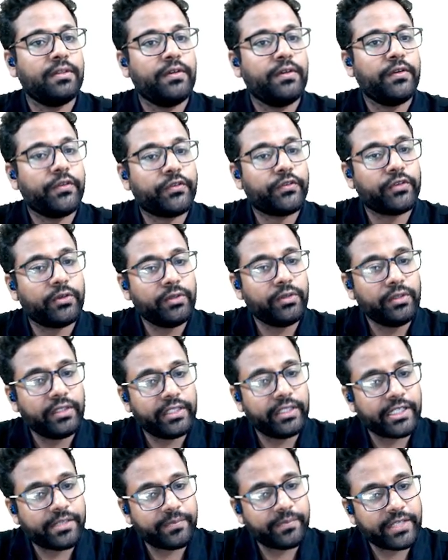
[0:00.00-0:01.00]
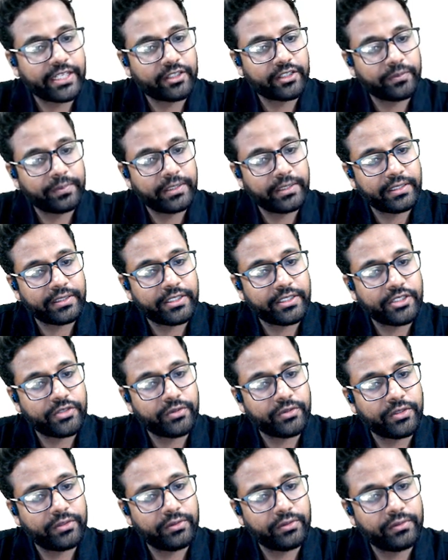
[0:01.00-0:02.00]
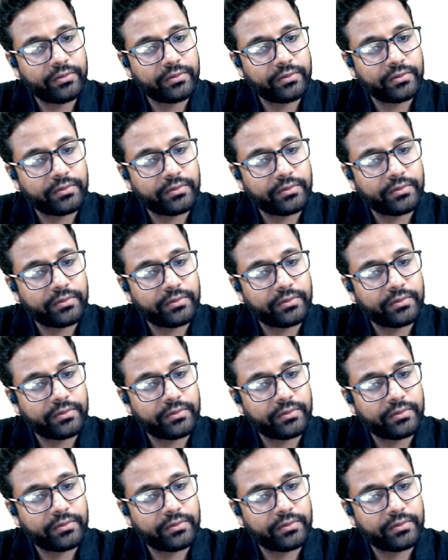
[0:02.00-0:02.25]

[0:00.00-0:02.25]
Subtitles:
So let me explain this to you.